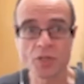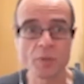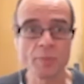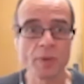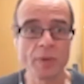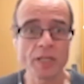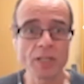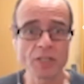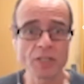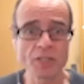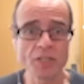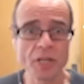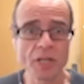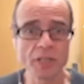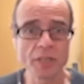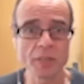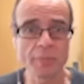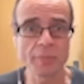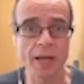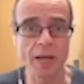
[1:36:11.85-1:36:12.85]
So, my
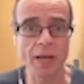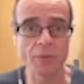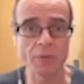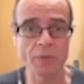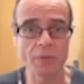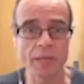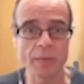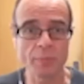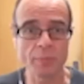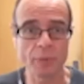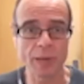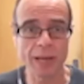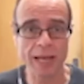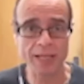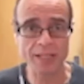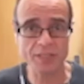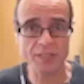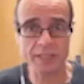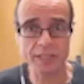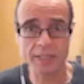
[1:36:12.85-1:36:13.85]
concern mm. about the
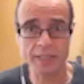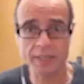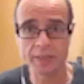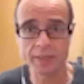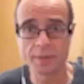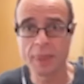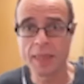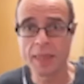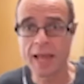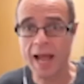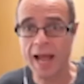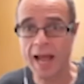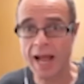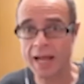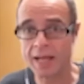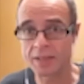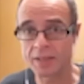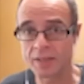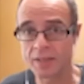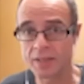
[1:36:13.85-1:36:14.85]
plastic
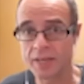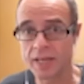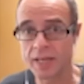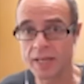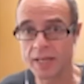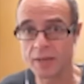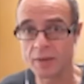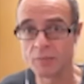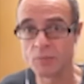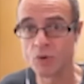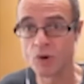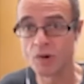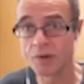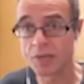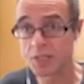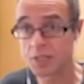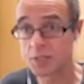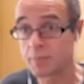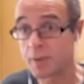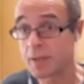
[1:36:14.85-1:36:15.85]
and the more
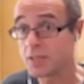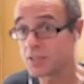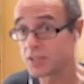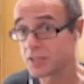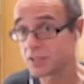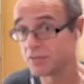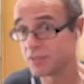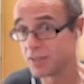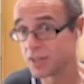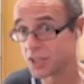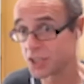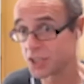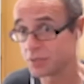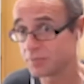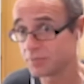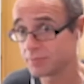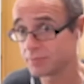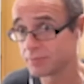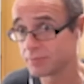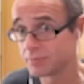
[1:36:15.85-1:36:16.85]
expensive
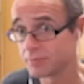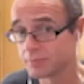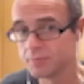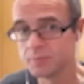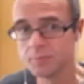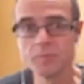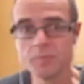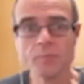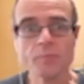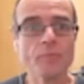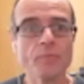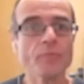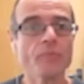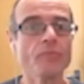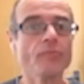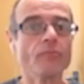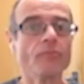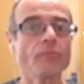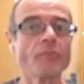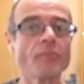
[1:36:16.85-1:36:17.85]
version.
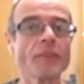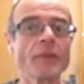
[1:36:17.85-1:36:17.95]
Yep.